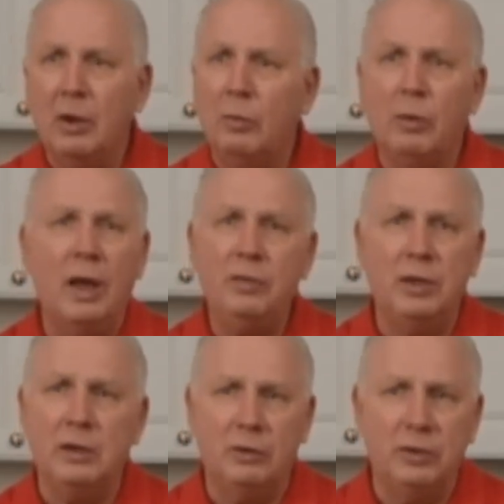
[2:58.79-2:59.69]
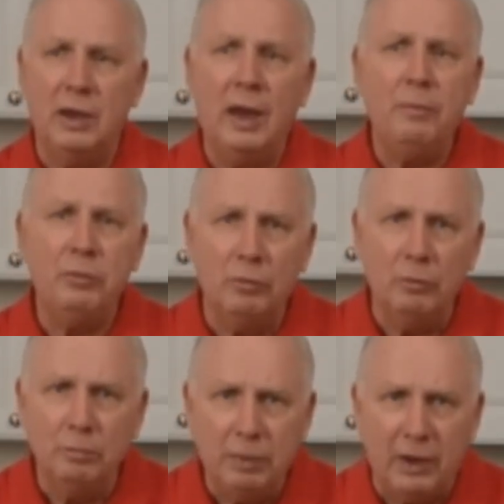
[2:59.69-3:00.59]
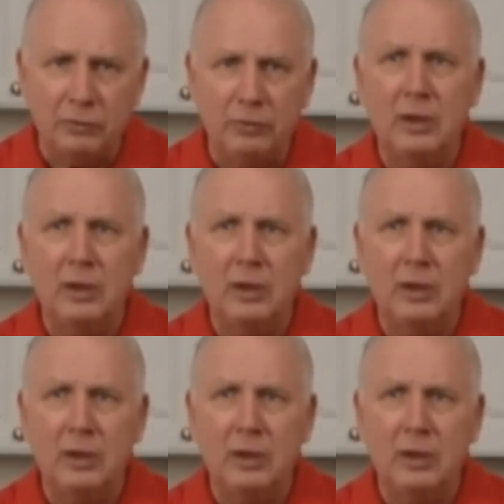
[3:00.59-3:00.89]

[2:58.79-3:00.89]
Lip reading: what I think are the absolute best